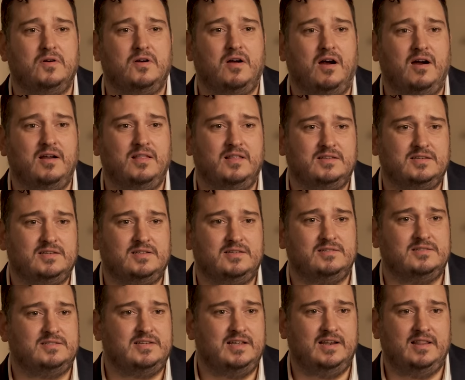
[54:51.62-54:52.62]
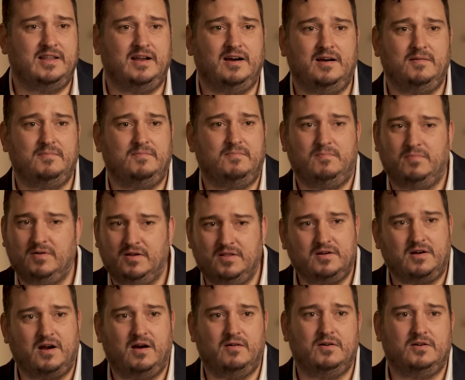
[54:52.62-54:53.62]
a cart that's sitting there. I put it in the
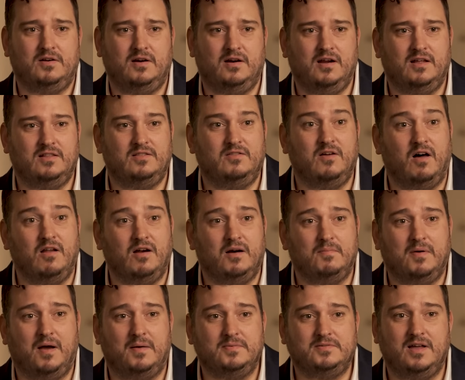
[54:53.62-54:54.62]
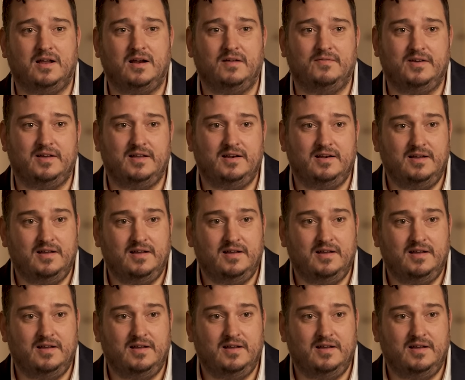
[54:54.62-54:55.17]
cart return. A dollar pops out of it.